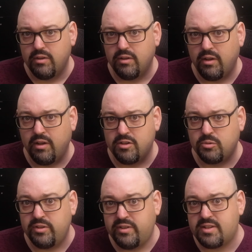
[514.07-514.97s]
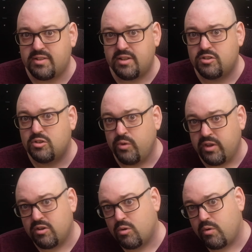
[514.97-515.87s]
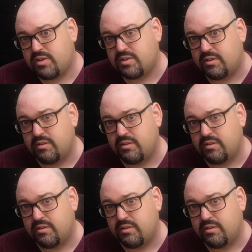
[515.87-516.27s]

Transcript: So the distance, we increase it.